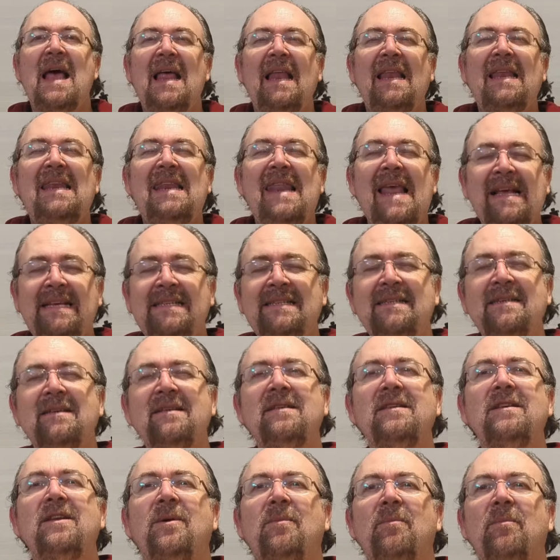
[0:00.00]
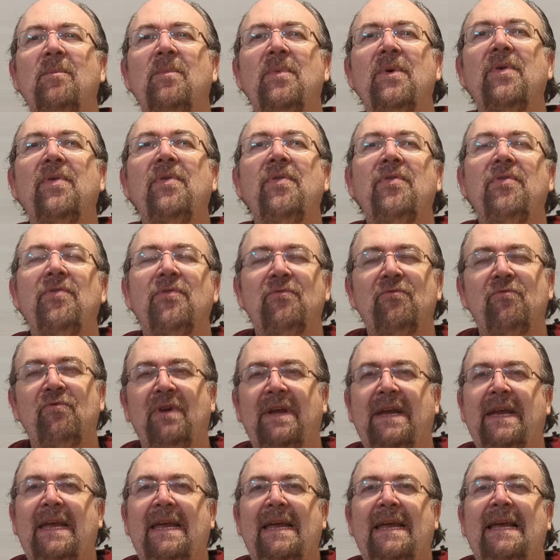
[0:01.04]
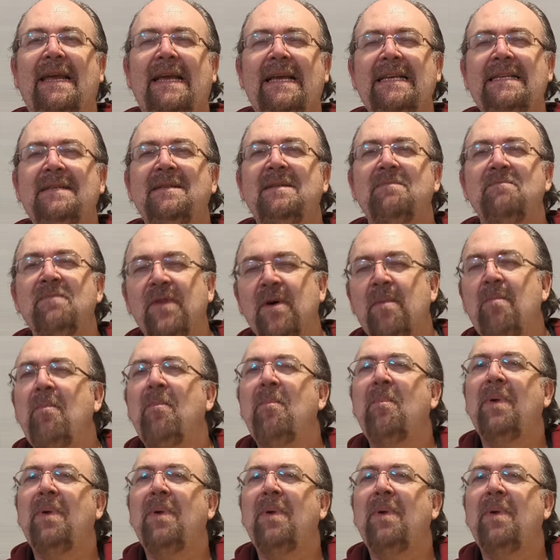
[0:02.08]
Lesson number 3 is the